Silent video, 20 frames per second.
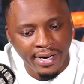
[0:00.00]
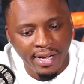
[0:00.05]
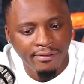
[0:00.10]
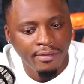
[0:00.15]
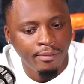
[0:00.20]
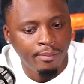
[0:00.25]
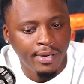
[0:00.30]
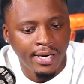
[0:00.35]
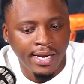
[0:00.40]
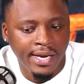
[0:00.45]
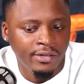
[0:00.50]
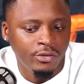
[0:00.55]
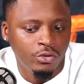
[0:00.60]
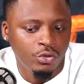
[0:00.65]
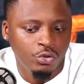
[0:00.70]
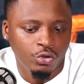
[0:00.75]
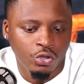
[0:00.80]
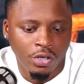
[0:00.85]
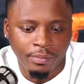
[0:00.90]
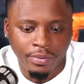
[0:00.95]
have a plan
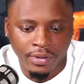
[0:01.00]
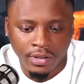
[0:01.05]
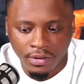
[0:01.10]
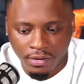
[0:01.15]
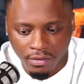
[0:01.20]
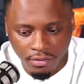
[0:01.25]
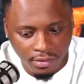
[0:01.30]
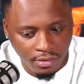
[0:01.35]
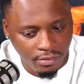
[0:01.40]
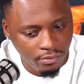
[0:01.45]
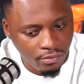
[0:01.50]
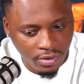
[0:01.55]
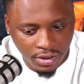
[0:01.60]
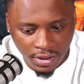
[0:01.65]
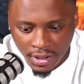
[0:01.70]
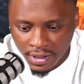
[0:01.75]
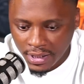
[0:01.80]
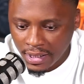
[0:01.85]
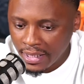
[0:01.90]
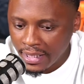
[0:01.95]
to drop it
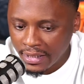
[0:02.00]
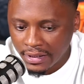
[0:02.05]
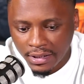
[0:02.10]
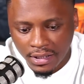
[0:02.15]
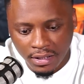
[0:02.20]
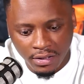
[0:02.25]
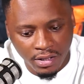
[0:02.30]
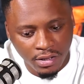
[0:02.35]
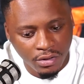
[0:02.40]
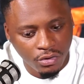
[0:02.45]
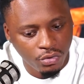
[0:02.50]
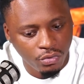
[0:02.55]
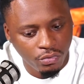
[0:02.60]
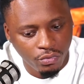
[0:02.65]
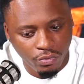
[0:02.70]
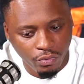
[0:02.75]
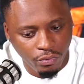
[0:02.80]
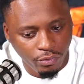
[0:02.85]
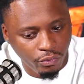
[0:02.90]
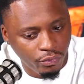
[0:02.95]
within the next 3 to
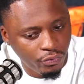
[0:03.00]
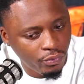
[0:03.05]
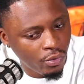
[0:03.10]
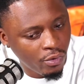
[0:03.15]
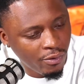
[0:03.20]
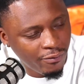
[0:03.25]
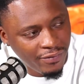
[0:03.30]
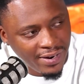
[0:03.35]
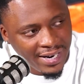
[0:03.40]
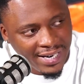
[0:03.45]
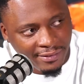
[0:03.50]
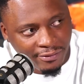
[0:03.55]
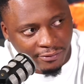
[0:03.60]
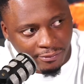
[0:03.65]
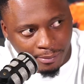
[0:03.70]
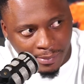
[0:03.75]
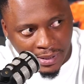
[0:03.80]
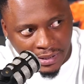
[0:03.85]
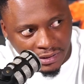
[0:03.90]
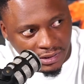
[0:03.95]
4 or
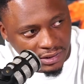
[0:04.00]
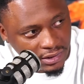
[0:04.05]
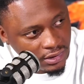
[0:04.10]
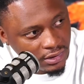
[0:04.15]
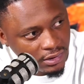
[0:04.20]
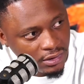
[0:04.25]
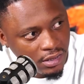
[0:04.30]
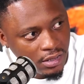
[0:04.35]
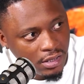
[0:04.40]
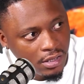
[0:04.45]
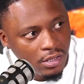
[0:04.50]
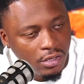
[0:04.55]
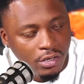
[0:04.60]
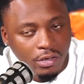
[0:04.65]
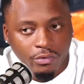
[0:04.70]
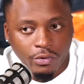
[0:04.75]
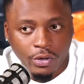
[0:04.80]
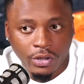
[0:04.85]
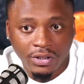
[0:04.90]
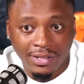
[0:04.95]
5 months.
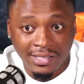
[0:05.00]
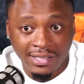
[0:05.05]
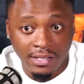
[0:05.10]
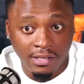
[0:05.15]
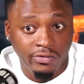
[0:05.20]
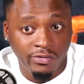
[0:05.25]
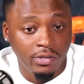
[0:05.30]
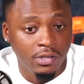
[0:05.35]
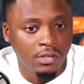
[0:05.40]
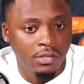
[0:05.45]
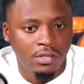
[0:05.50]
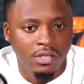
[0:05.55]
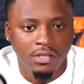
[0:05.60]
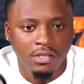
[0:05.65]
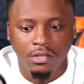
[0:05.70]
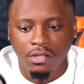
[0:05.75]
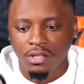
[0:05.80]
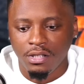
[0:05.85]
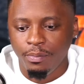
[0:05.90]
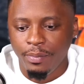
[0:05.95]
For example,
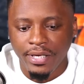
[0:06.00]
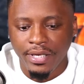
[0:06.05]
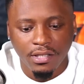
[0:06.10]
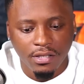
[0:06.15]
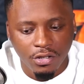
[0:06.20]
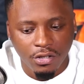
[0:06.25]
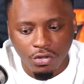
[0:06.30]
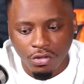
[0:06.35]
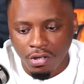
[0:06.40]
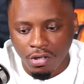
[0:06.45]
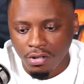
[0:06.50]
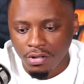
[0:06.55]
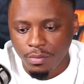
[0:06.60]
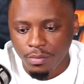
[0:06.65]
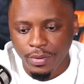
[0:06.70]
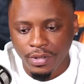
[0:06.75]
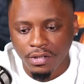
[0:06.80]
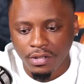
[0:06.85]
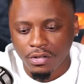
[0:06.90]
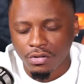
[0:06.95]
the Speedster song,
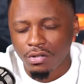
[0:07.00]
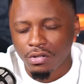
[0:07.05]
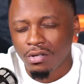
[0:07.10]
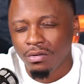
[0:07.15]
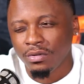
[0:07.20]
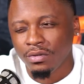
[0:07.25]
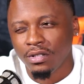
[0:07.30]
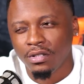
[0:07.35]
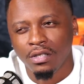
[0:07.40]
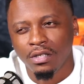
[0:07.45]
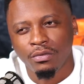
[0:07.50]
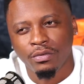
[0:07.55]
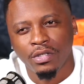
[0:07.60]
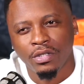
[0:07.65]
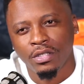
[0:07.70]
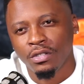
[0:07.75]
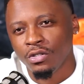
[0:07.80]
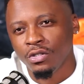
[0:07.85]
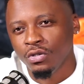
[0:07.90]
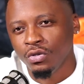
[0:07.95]
we think we
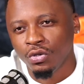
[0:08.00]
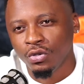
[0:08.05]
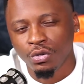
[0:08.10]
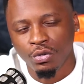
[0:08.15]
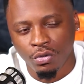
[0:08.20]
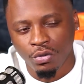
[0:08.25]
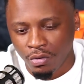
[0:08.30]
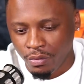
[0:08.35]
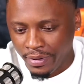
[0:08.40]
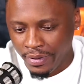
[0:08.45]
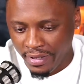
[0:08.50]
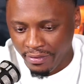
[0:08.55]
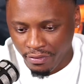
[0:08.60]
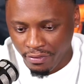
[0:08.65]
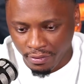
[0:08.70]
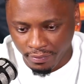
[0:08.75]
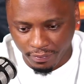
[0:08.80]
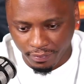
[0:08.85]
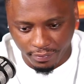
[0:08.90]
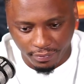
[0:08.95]
did it in June or
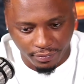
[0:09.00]
whatever.